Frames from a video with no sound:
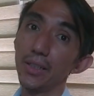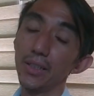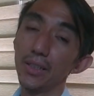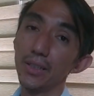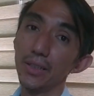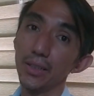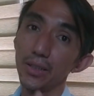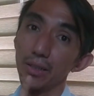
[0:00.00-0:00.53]

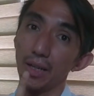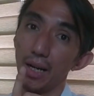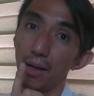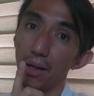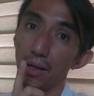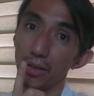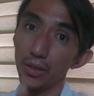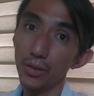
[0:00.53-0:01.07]

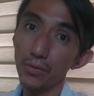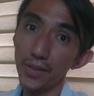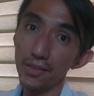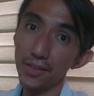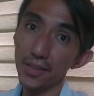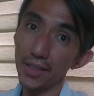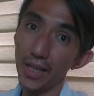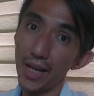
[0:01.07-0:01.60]
UVC
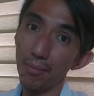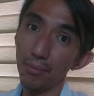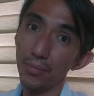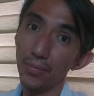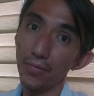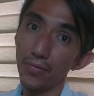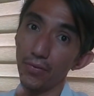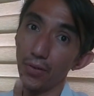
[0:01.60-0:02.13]
lamp
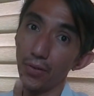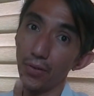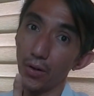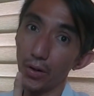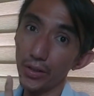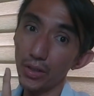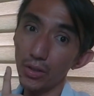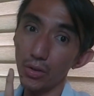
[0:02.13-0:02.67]
for
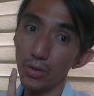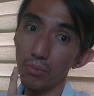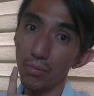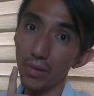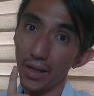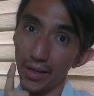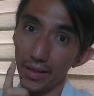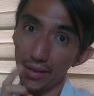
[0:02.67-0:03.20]
your home
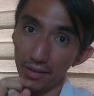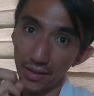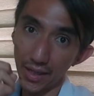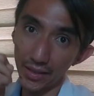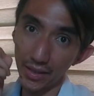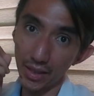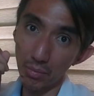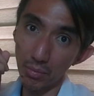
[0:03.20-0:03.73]
is that
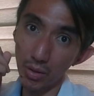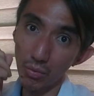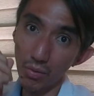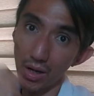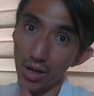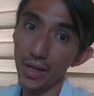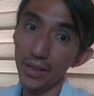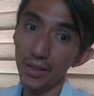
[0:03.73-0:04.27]
number
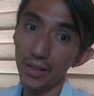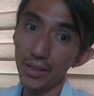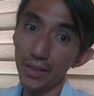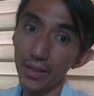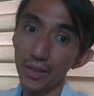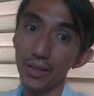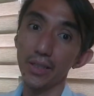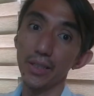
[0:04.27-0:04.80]
1,
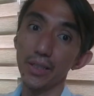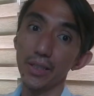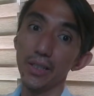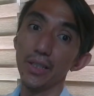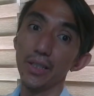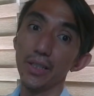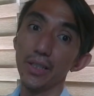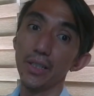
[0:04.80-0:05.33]
you
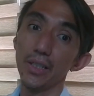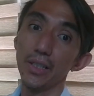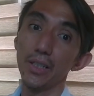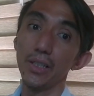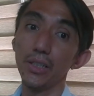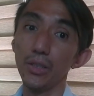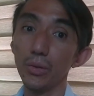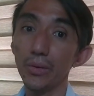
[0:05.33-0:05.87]
cannot
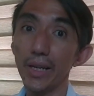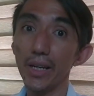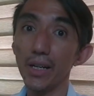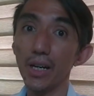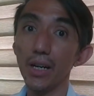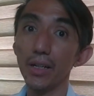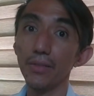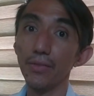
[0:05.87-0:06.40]
verify
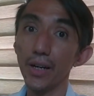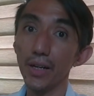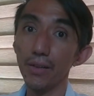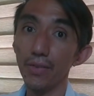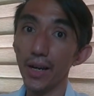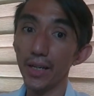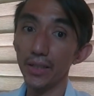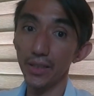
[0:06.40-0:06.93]
it
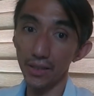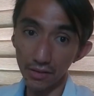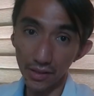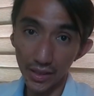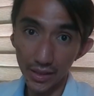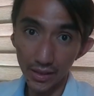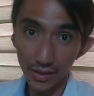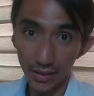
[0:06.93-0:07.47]
easily.
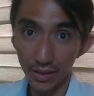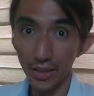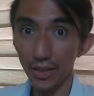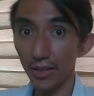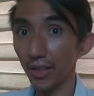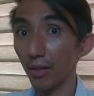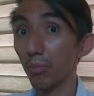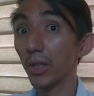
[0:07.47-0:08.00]
Number
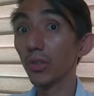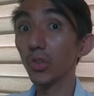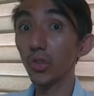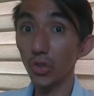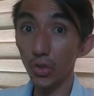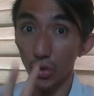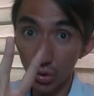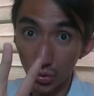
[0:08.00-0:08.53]

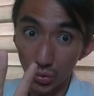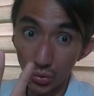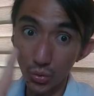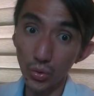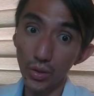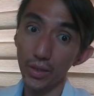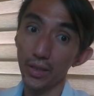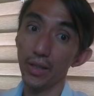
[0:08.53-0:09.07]
2,
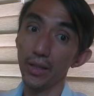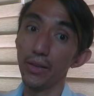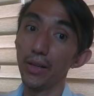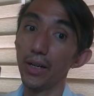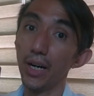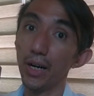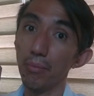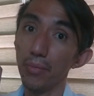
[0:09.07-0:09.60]
there are
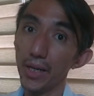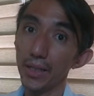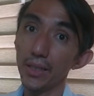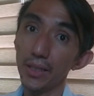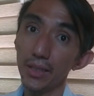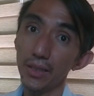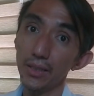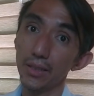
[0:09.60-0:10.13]

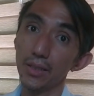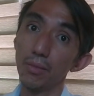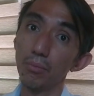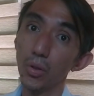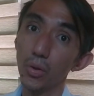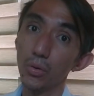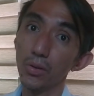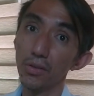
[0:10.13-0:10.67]
many
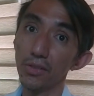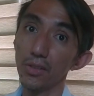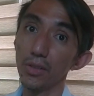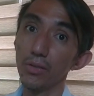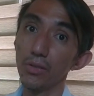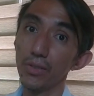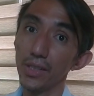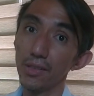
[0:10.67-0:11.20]
bogus
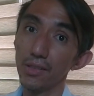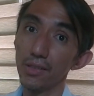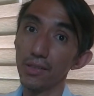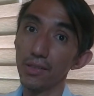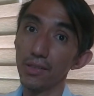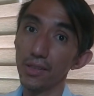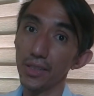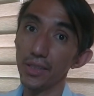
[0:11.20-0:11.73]
UVC
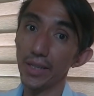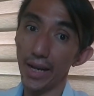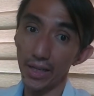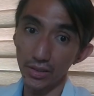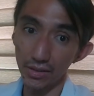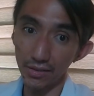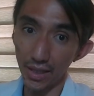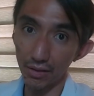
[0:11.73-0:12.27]
gadgets
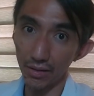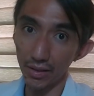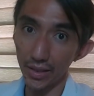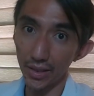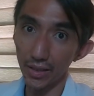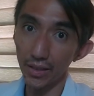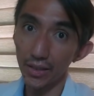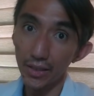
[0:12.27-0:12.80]
out there.
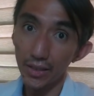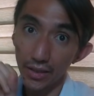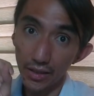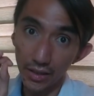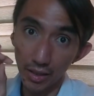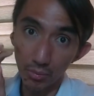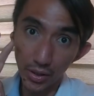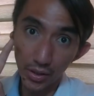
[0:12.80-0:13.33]

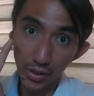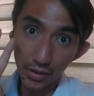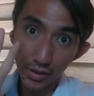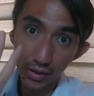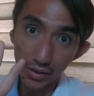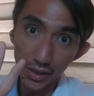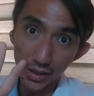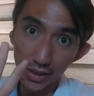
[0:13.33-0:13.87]
Number
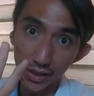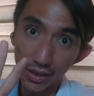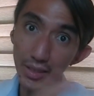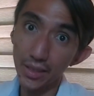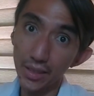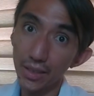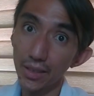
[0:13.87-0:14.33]
3,